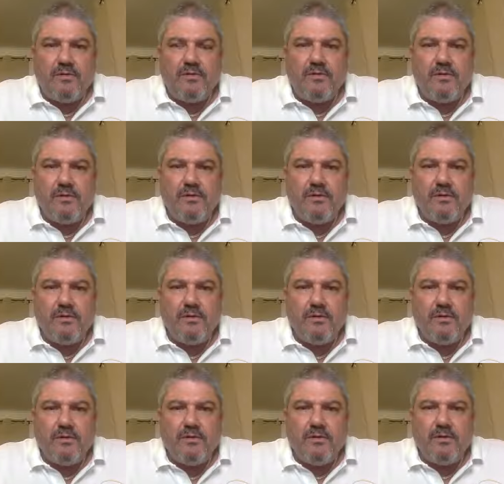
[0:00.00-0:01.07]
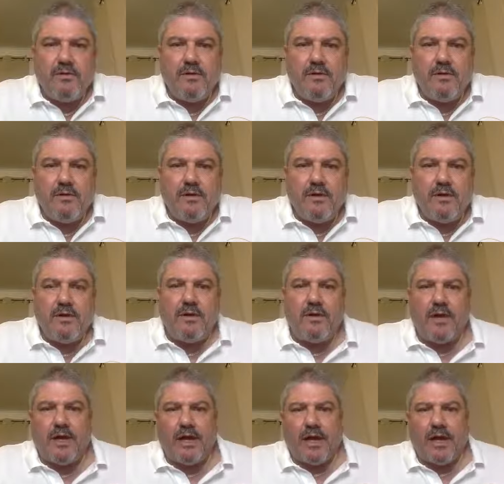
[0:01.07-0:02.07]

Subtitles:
No one is speaking in this clip.